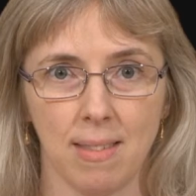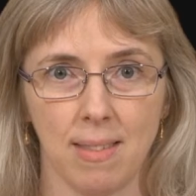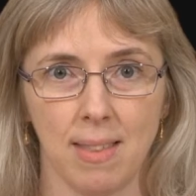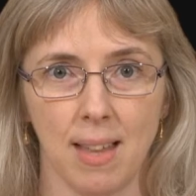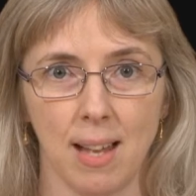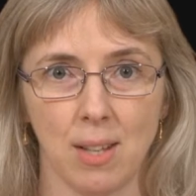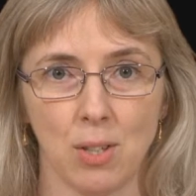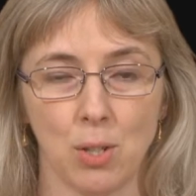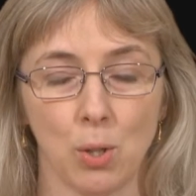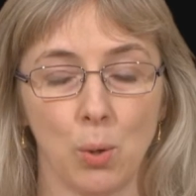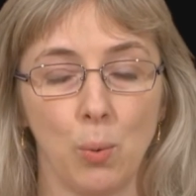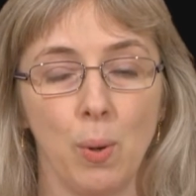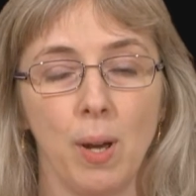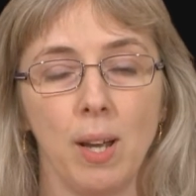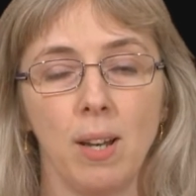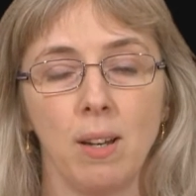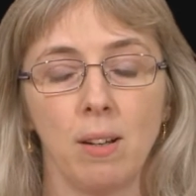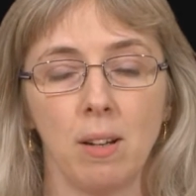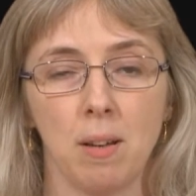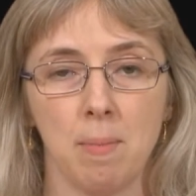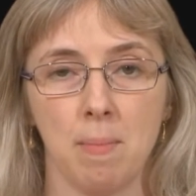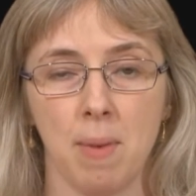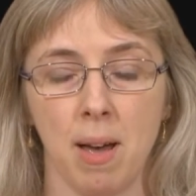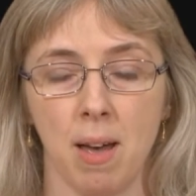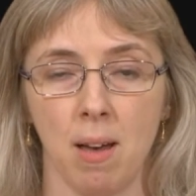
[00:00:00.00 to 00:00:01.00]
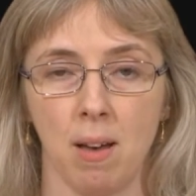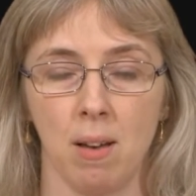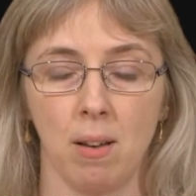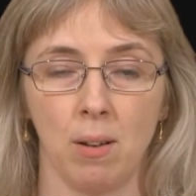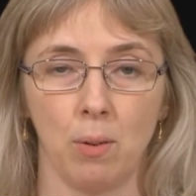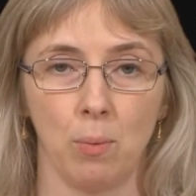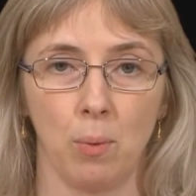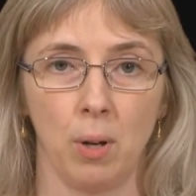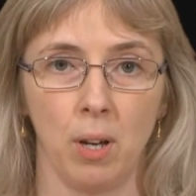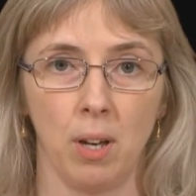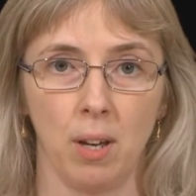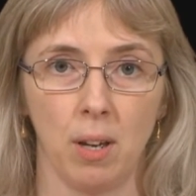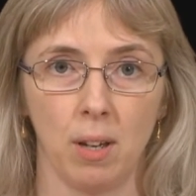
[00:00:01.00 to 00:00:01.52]
That's a quick look at my
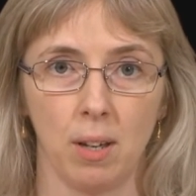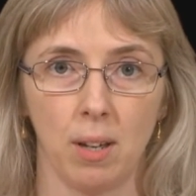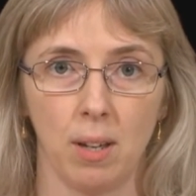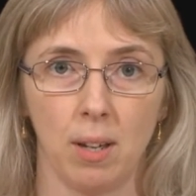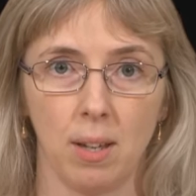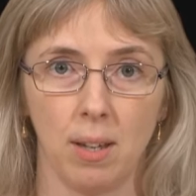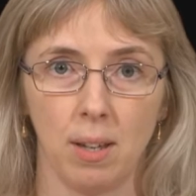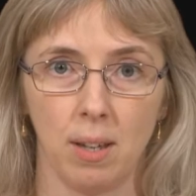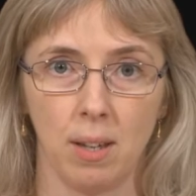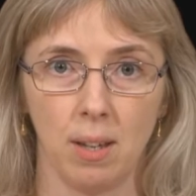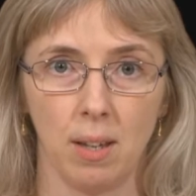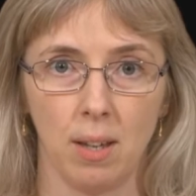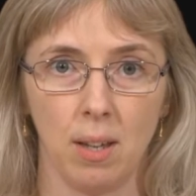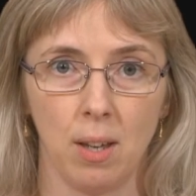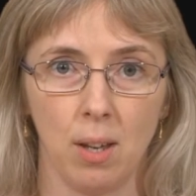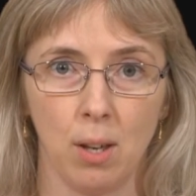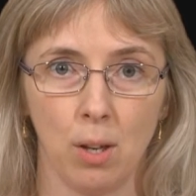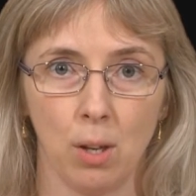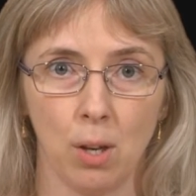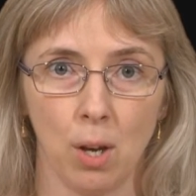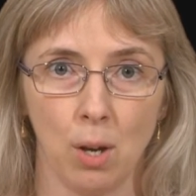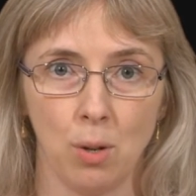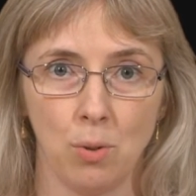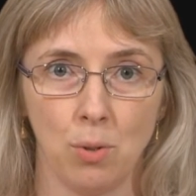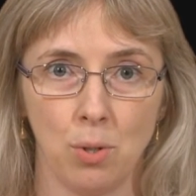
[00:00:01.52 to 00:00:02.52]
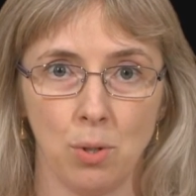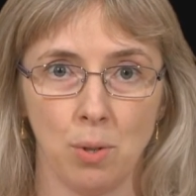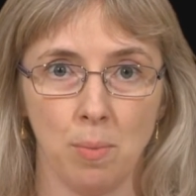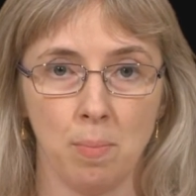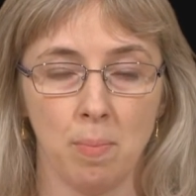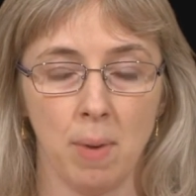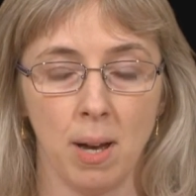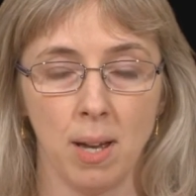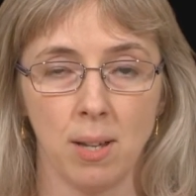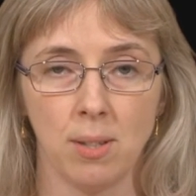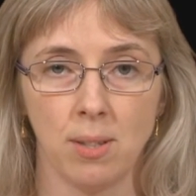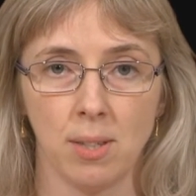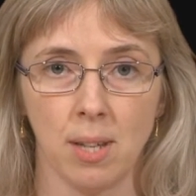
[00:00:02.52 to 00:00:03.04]
artwork. Go to
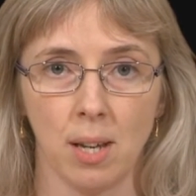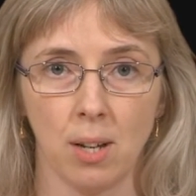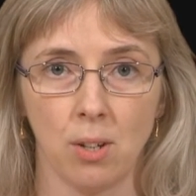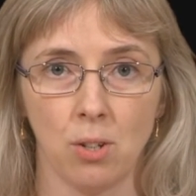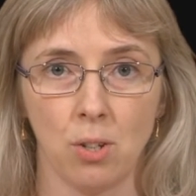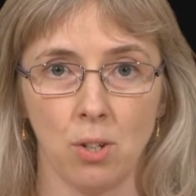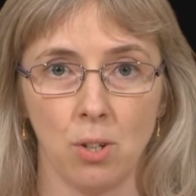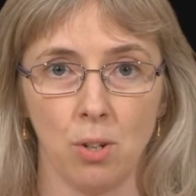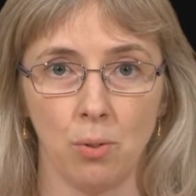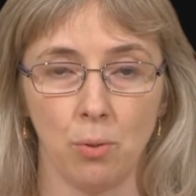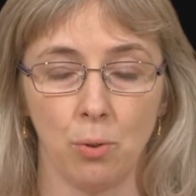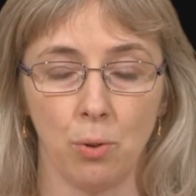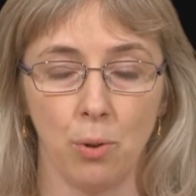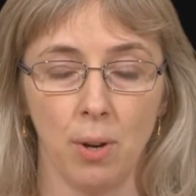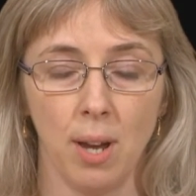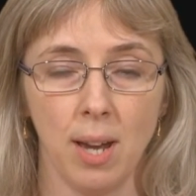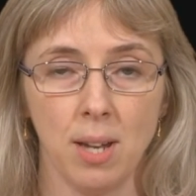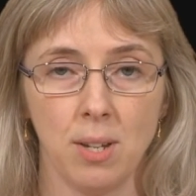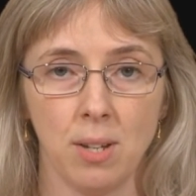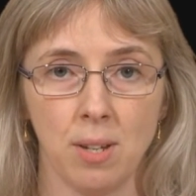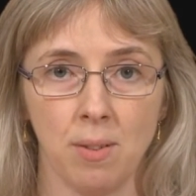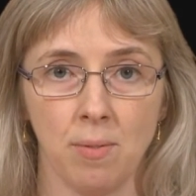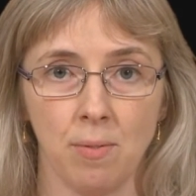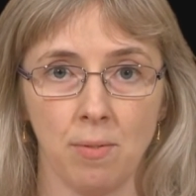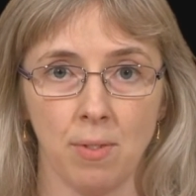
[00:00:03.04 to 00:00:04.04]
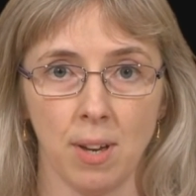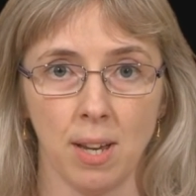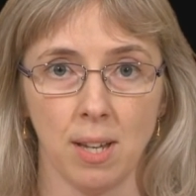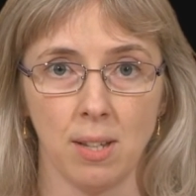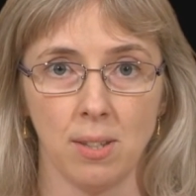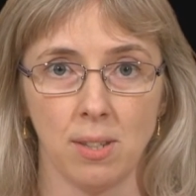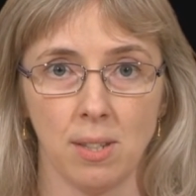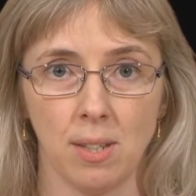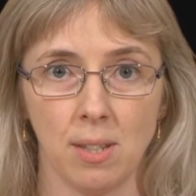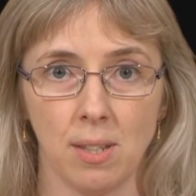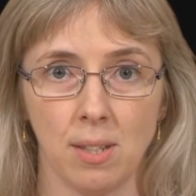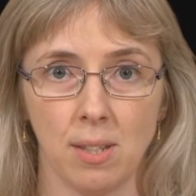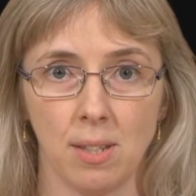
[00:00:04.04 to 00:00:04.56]
my section of creating
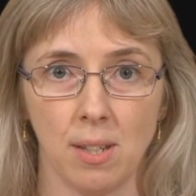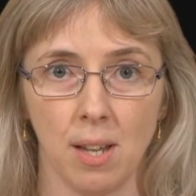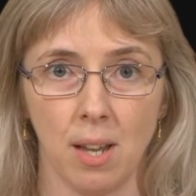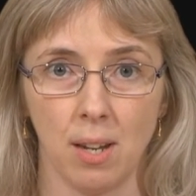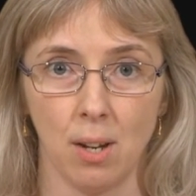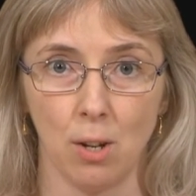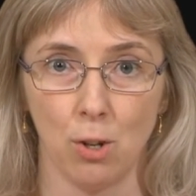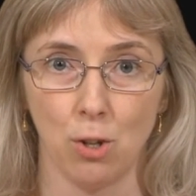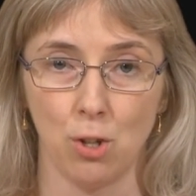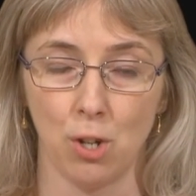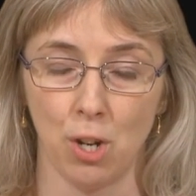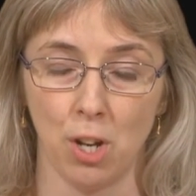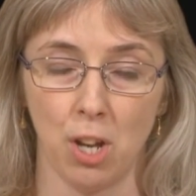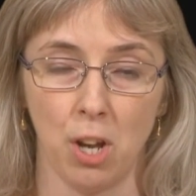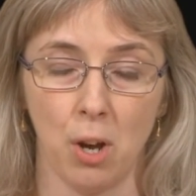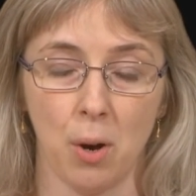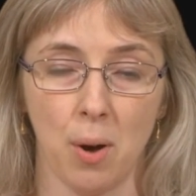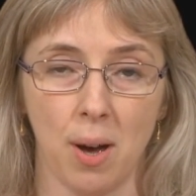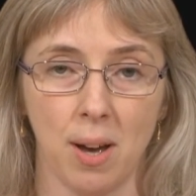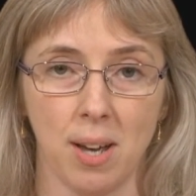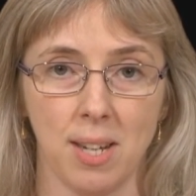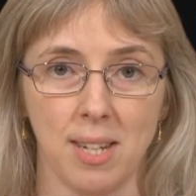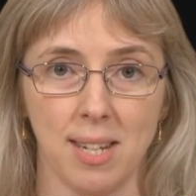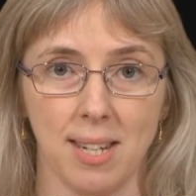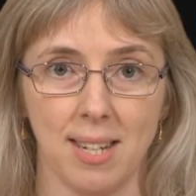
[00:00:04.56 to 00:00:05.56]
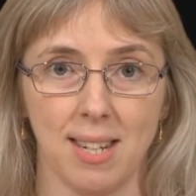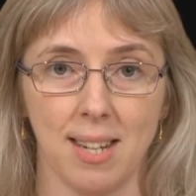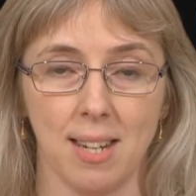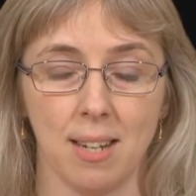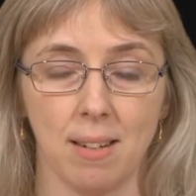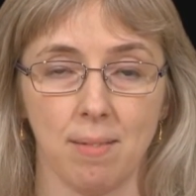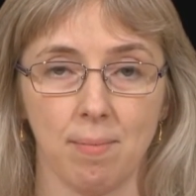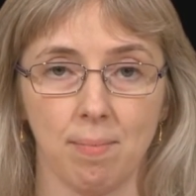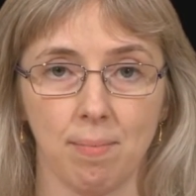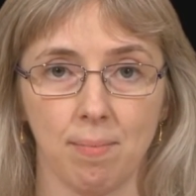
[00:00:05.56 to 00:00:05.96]
faces and I'll show you how I did it.